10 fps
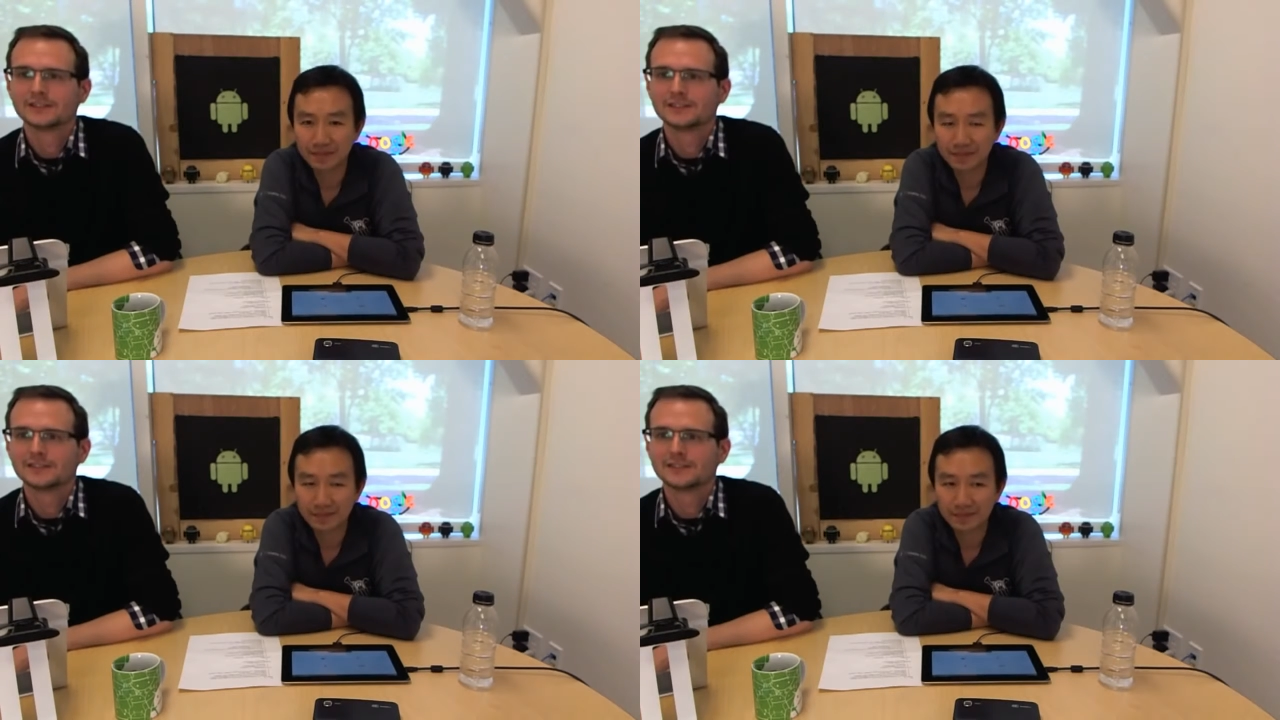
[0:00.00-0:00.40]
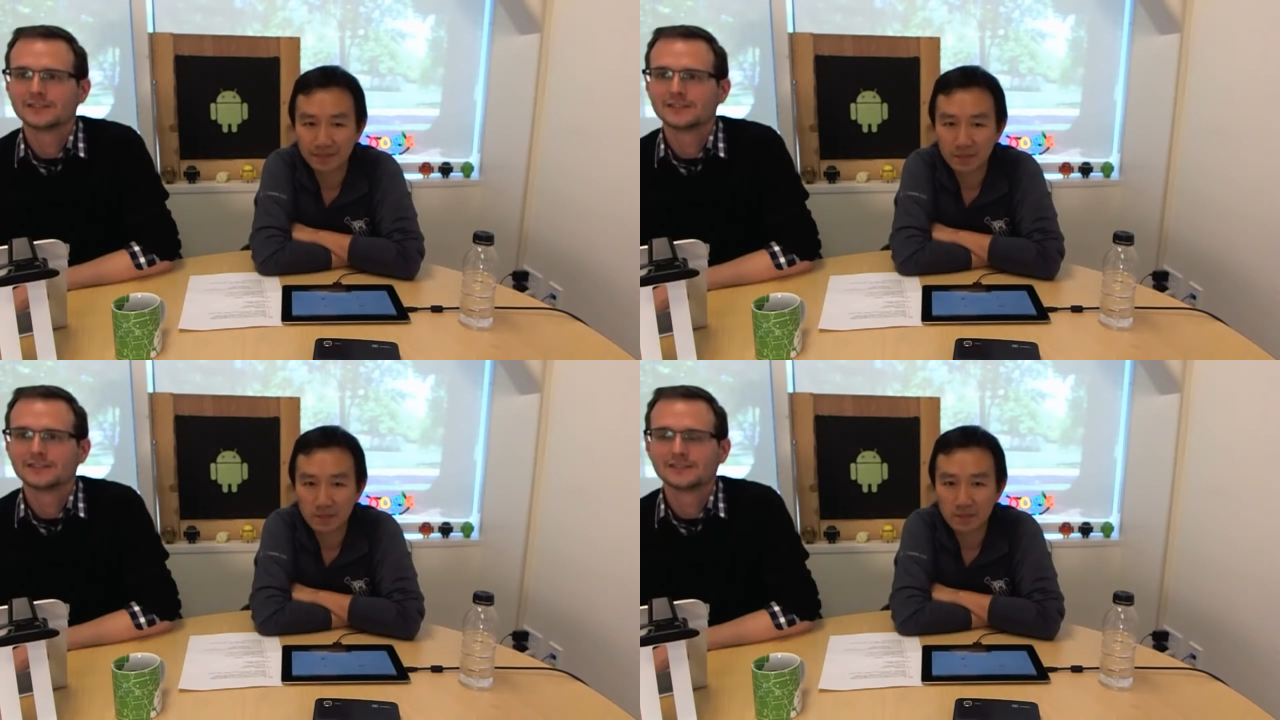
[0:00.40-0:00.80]

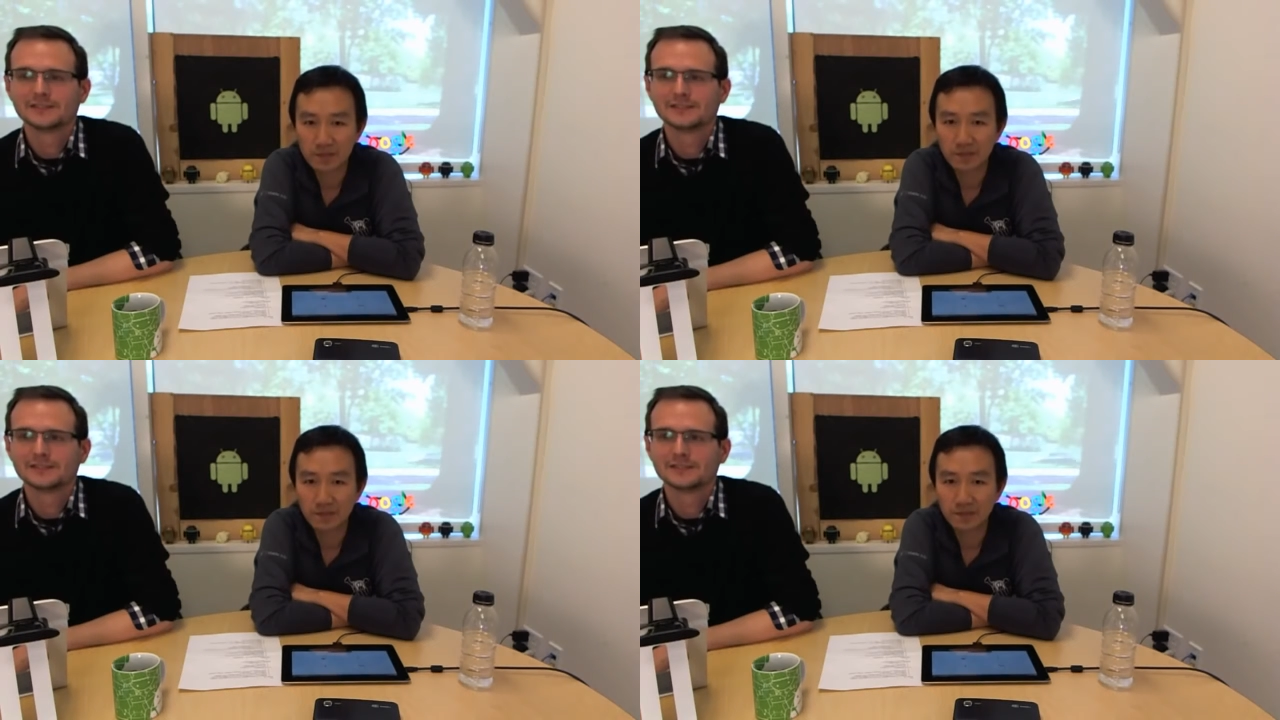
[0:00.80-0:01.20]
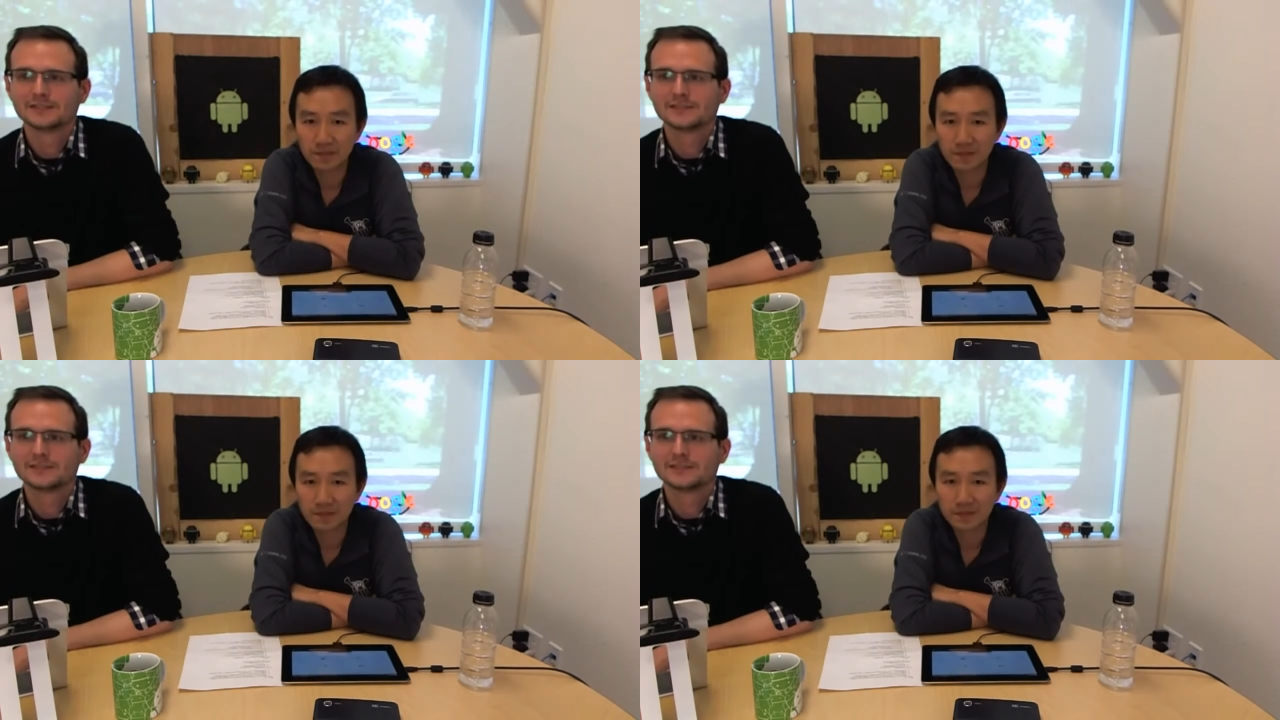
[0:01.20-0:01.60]

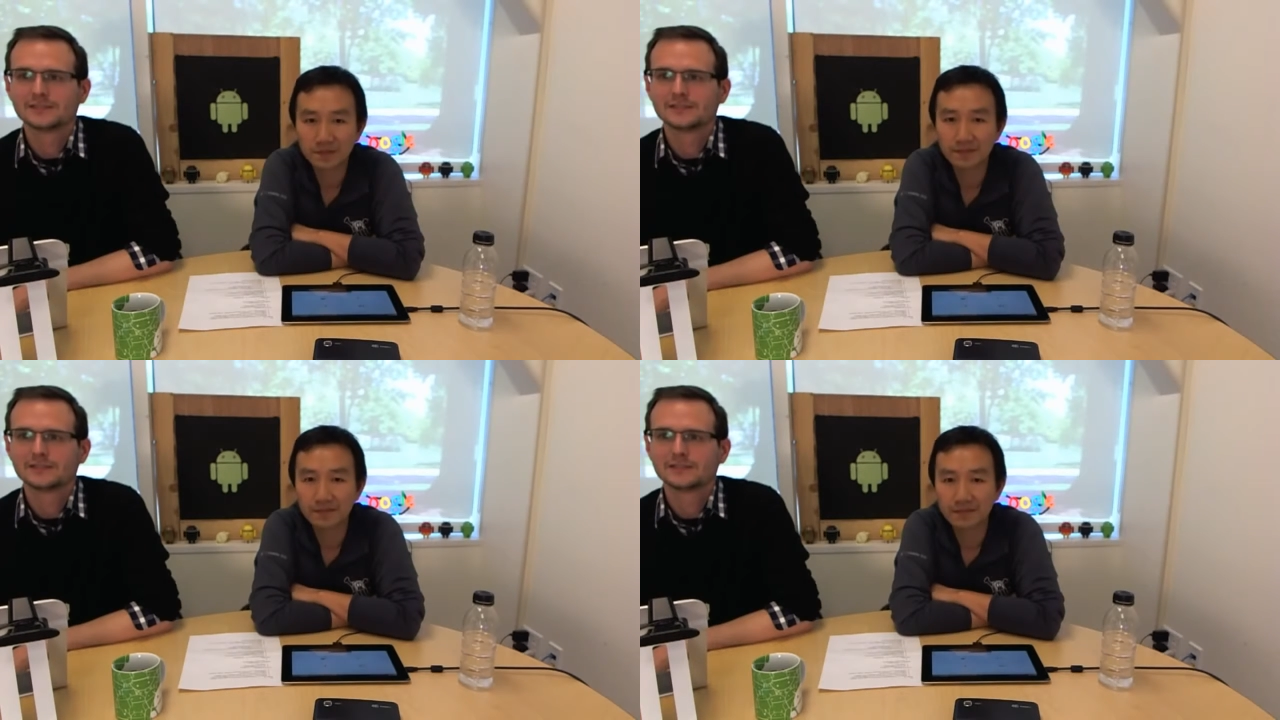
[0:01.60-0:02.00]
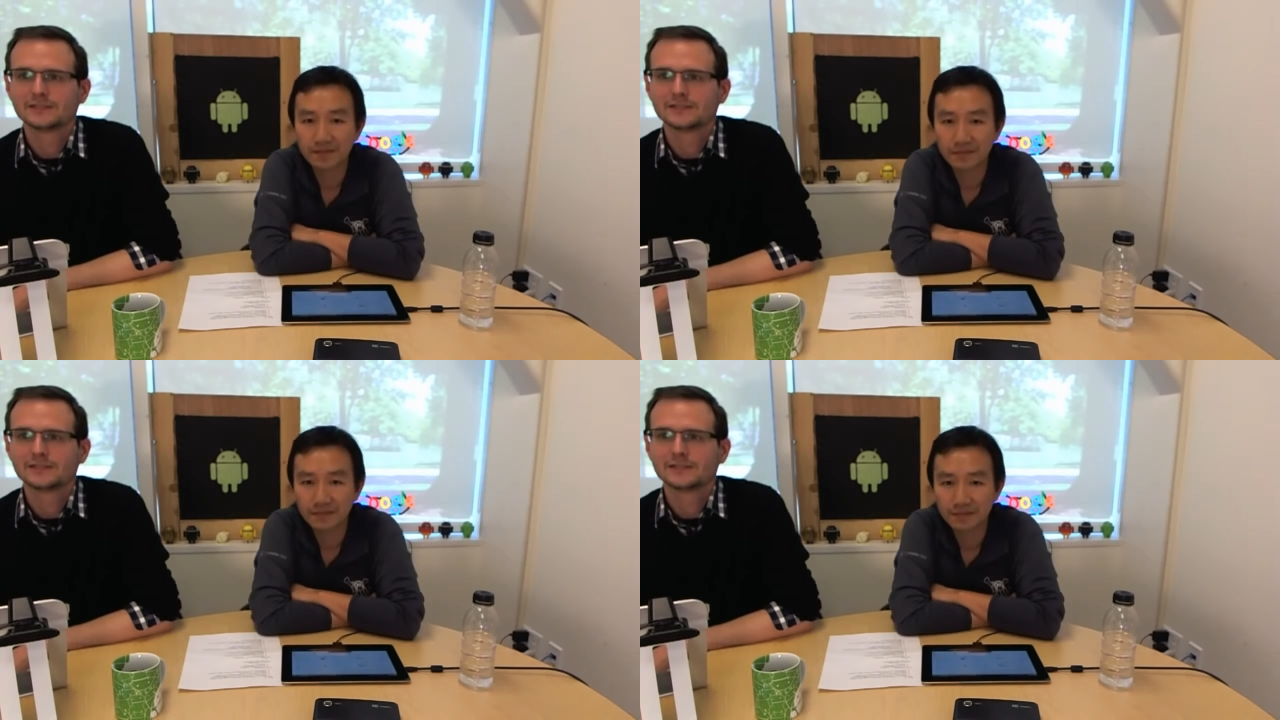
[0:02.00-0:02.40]

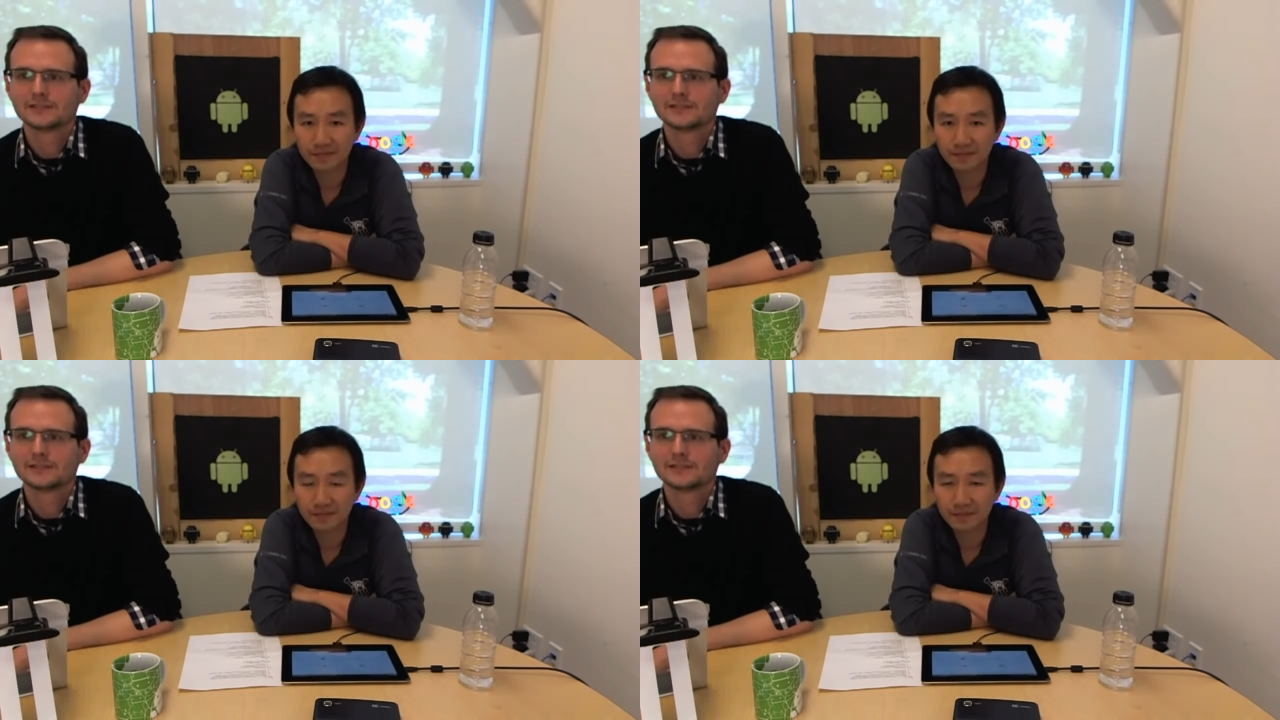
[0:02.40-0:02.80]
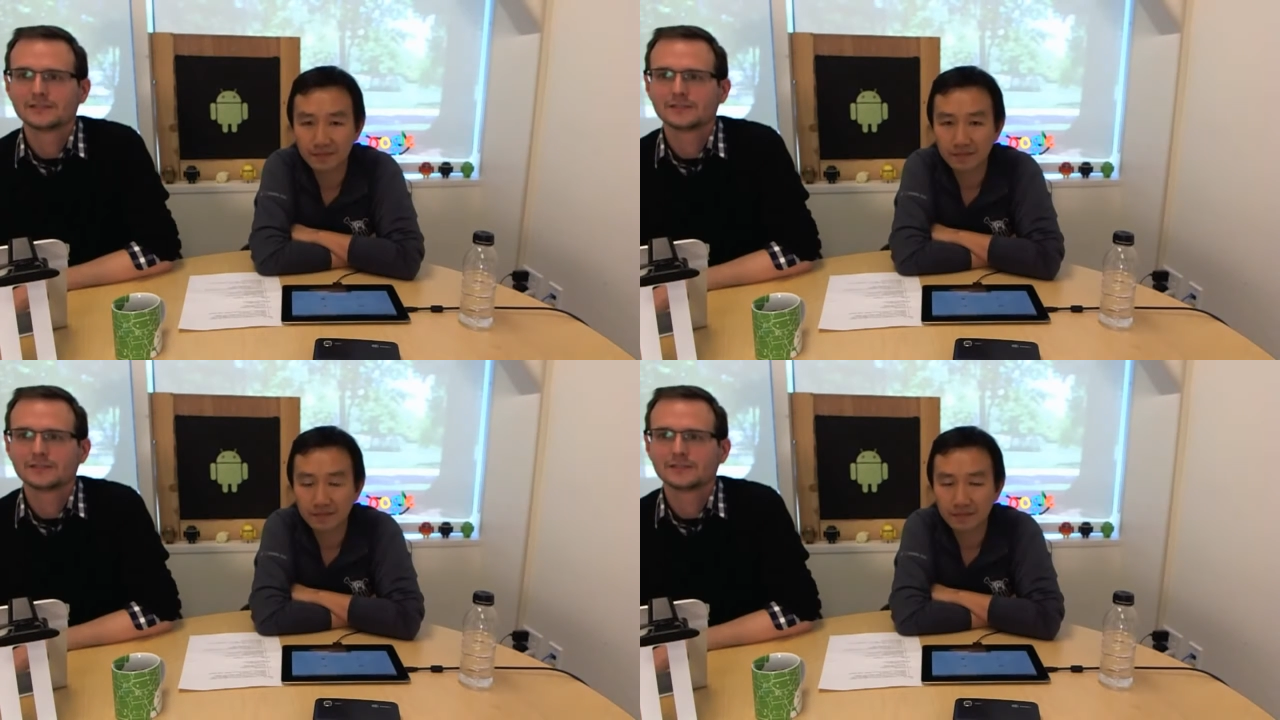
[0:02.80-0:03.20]

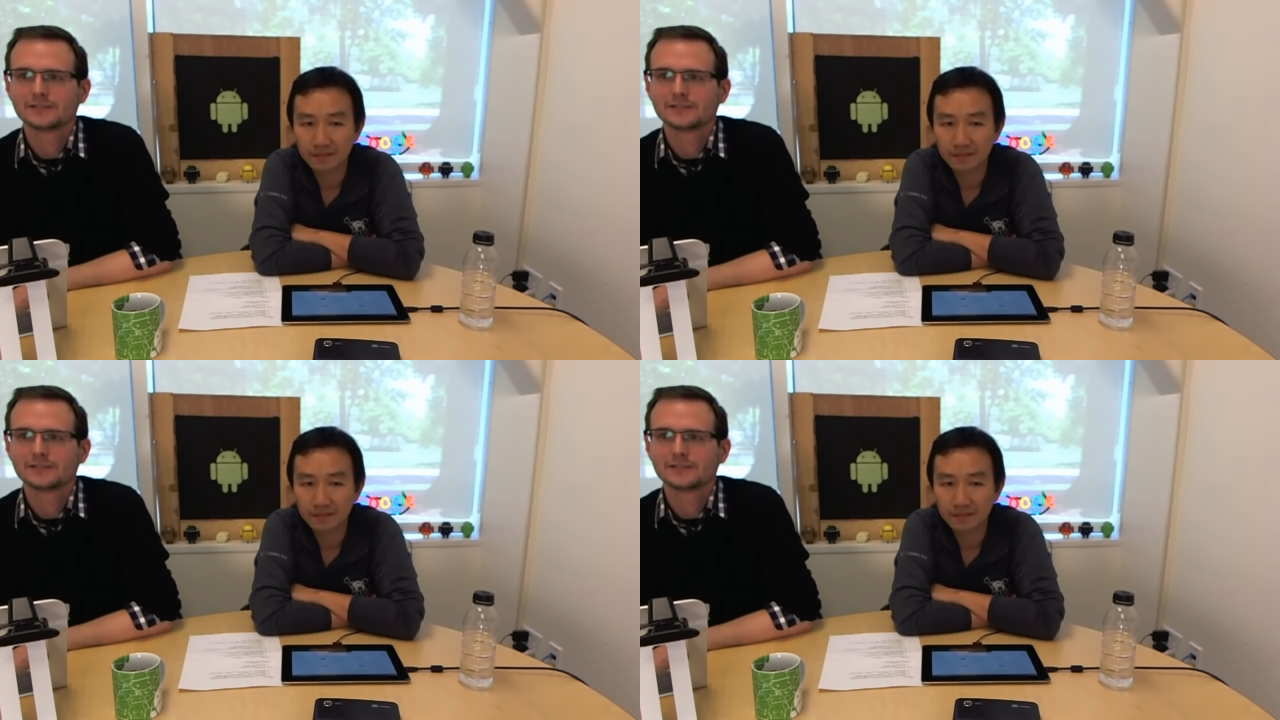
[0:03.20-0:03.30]
Nobody speaks.